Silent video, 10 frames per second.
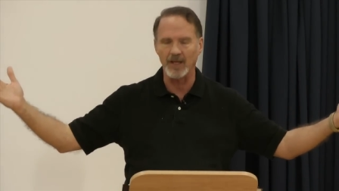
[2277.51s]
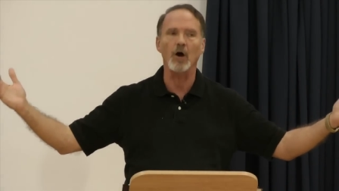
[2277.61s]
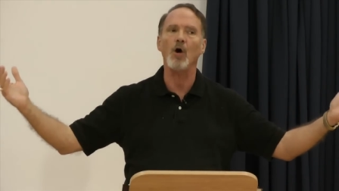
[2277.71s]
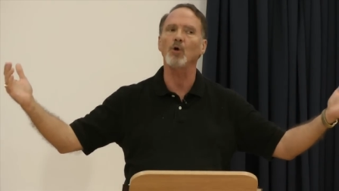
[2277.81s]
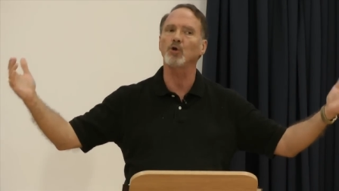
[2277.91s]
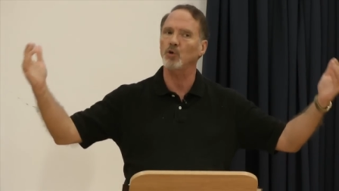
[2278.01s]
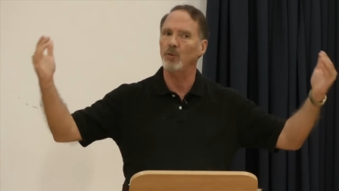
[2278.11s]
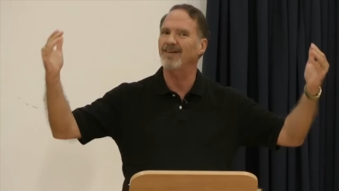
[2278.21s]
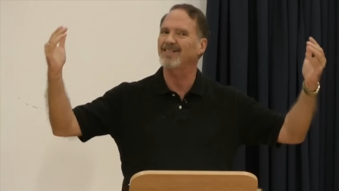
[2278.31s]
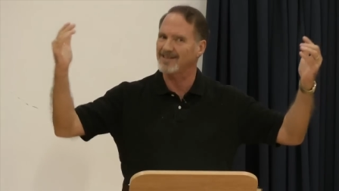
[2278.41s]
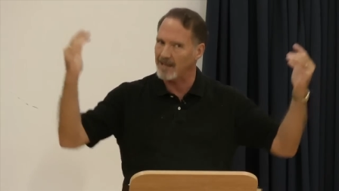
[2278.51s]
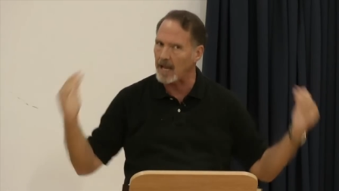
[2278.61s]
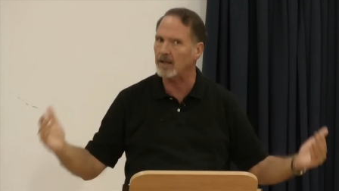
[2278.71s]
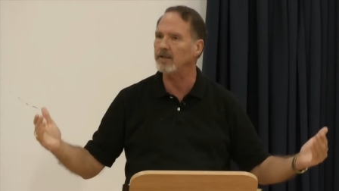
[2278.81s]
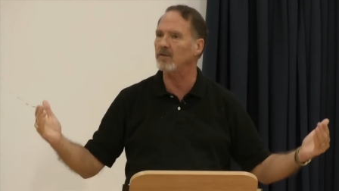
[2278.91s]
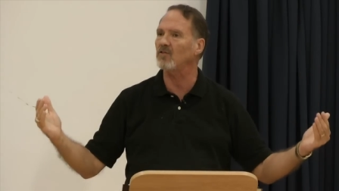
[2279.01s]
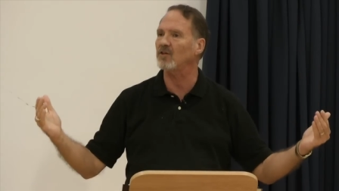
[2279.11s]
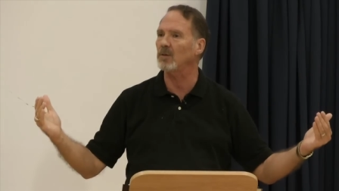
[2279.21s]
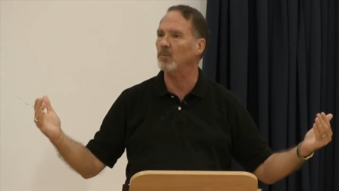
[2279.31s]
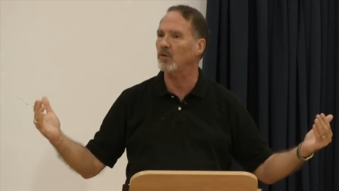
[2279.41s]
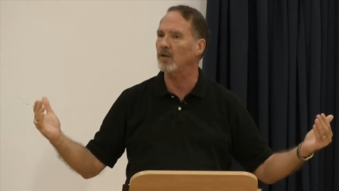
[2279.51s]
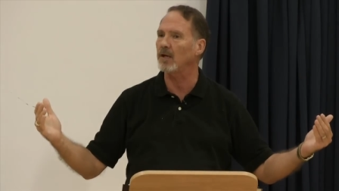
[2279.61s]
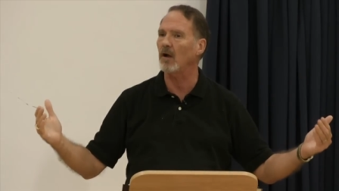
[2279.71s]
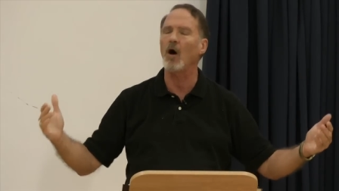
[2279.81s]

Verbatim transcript: They all do exactly the same thing.